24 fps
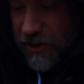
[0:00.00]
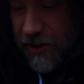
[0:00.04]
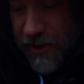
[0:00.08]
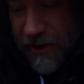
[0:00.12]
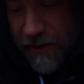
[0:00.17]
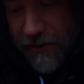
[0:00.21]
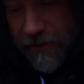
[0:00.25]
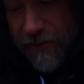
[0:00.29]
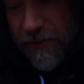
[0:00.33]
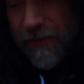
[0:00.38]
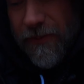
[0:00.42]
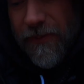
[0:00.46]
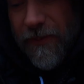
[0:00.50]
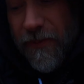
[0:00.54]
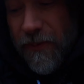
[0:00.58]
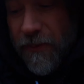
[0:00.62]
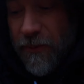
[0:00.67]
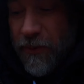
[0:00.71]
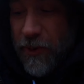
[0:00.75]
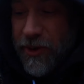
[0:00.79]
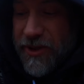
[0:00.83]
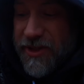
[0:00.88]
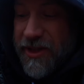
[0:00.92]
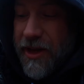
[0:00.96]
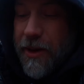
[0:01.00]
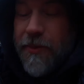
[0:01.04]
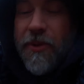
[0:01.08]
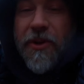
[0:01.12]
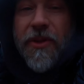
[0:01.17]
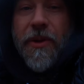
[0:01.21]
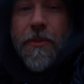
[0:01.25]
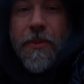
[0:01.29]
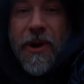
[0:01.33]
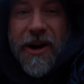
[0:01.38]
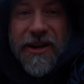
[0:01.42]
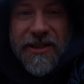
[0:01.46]
Like for
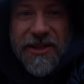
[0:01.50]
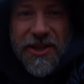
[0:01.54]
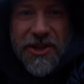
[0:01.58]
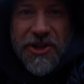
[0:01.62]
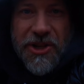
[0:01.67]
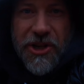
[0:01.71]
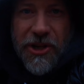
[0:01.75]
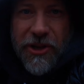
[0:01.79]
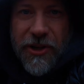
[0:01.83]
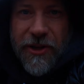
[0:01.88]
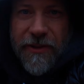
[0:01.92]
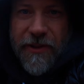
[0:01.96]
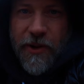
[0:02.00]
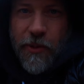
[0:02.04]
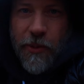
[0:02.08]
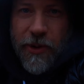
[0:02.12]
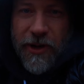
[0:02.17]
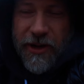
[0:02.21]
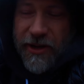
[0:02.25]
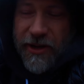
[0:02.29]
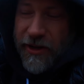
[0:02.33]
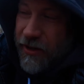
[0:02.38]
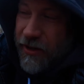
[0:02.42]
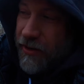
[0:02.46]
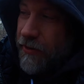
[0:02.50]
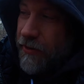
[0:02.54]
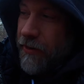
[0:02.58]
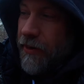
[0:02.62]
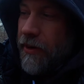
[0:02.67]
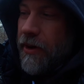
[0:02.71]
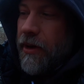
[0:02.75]
example, the bison chili that we did.